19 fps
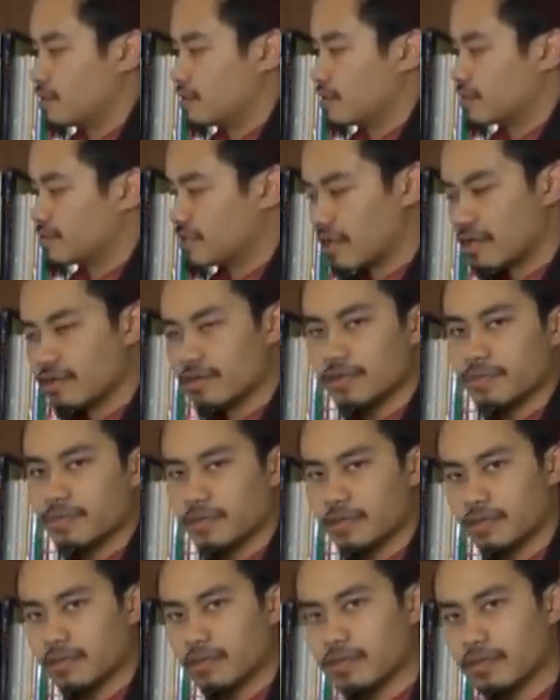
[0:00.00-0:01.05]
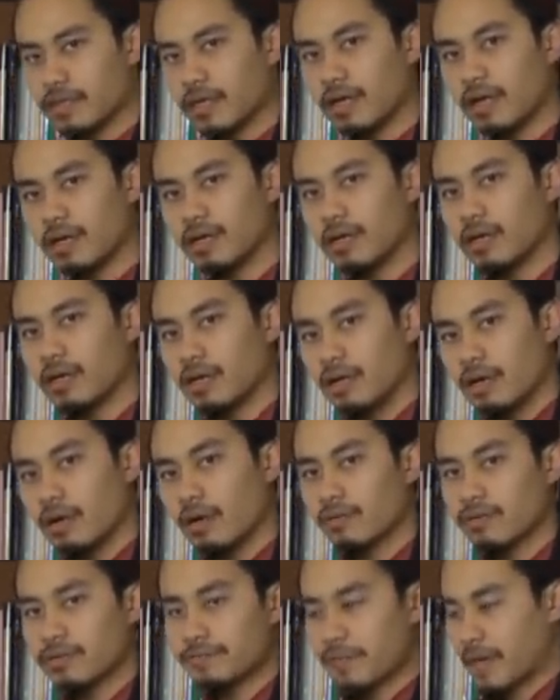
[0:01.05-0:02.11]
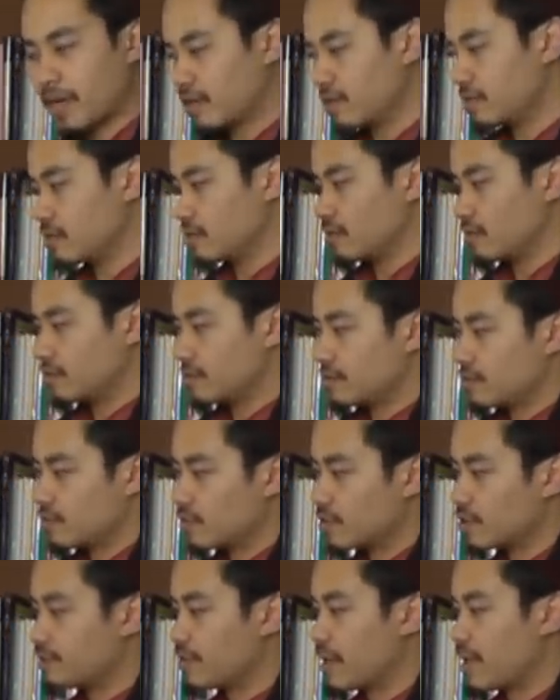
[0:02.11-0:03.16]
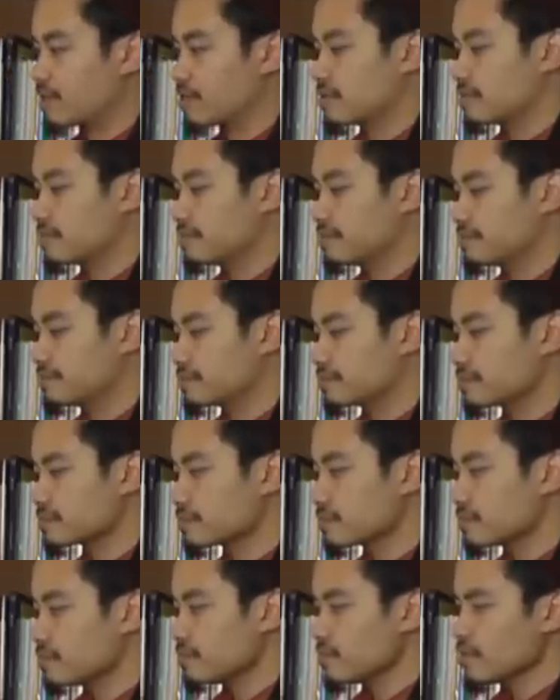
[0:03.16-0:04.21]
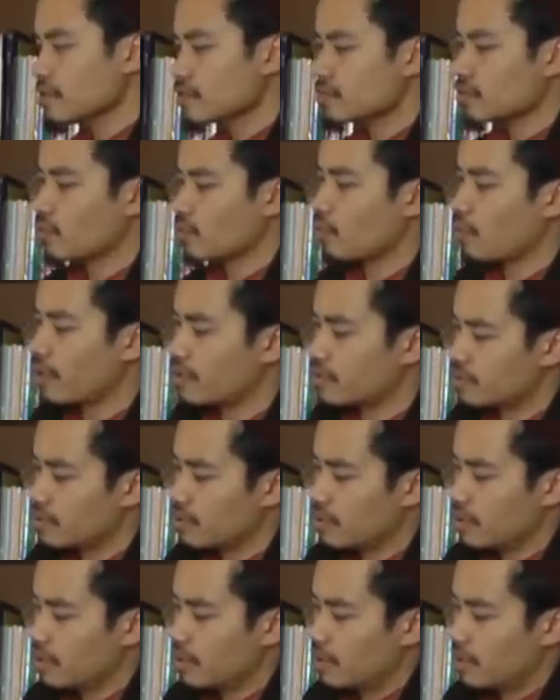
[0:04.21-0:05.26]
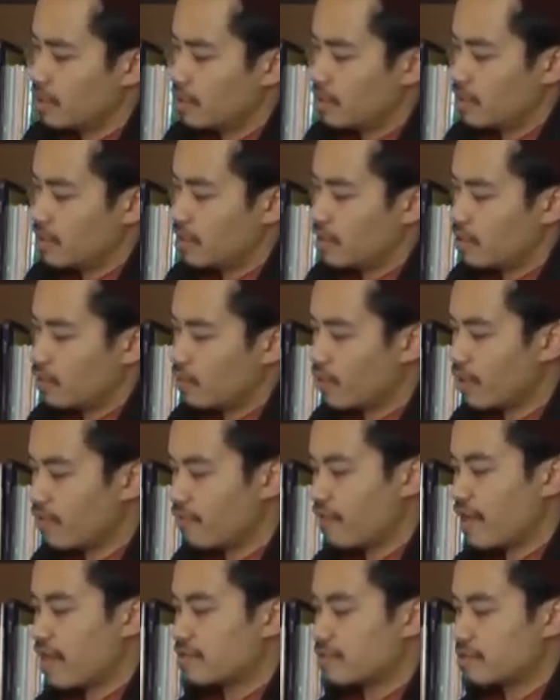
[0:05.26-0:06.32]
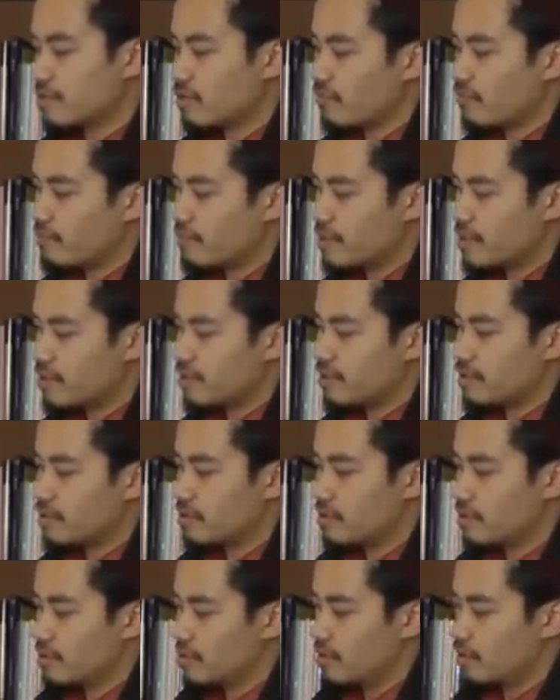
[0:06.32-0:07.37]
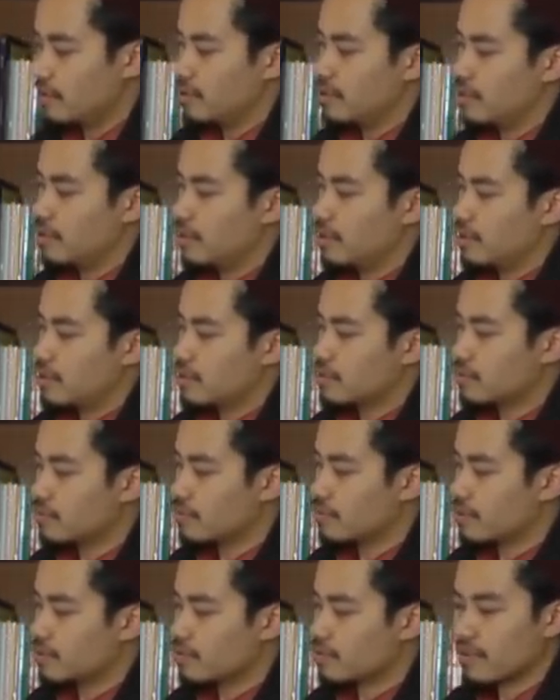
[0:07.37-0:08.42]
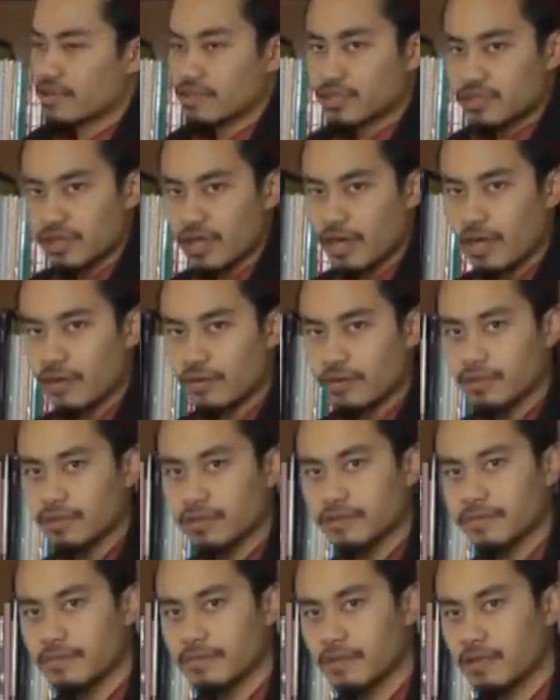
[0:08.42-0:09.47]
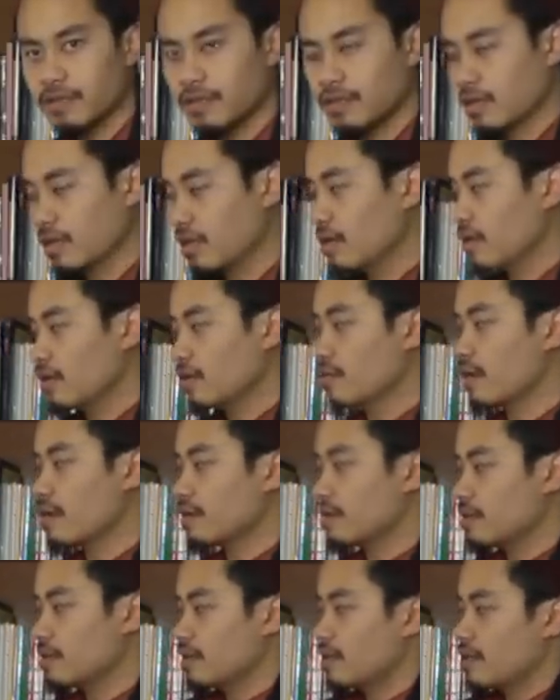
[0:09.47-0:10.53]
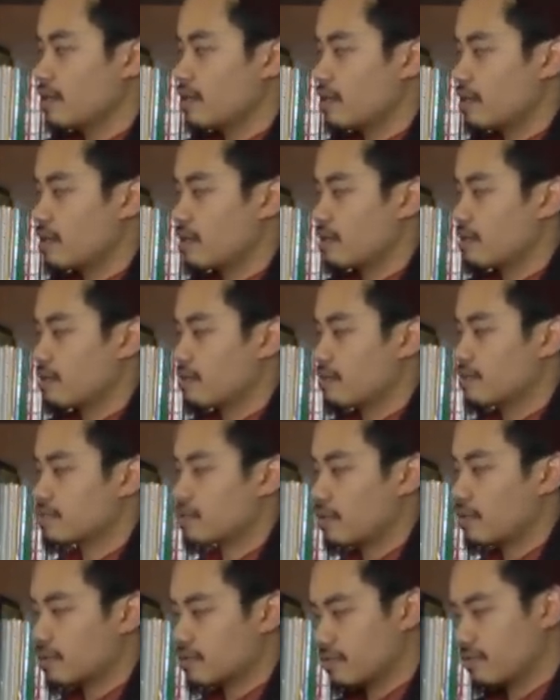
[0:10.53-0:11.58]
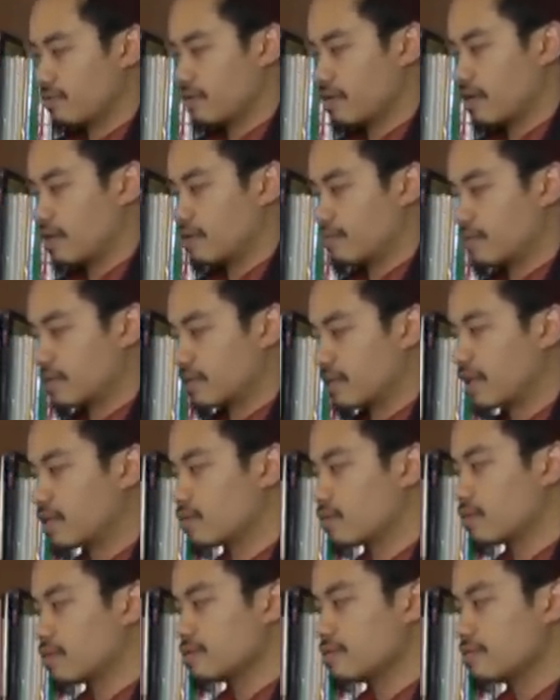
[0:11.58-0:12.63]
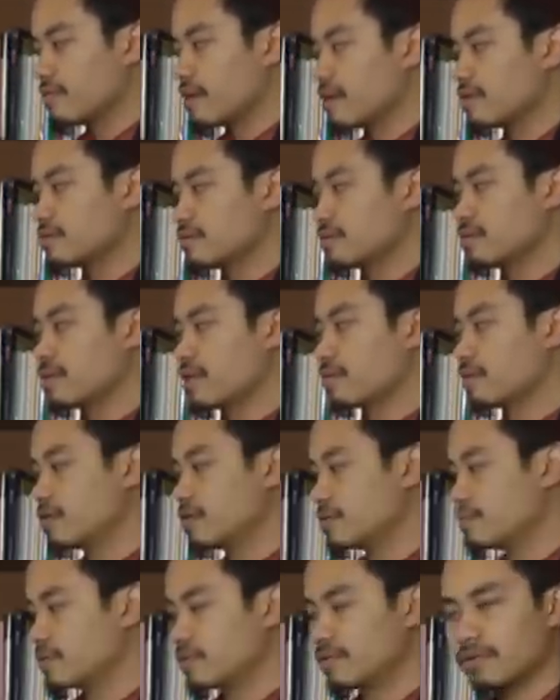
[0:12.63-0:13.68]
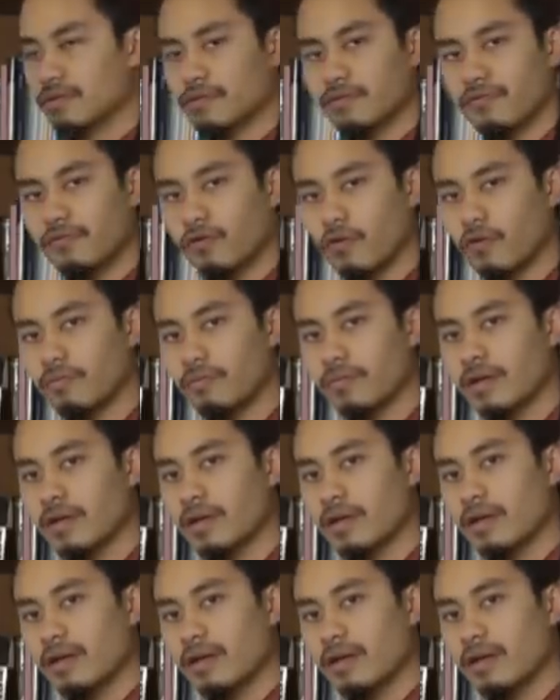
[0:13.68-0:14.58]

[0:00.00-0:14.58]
They share in this particular ya on this pattern, on this word pattern. So what facet of meaning do these words share in? Well, the scholars of the Arabic language mention that this particular form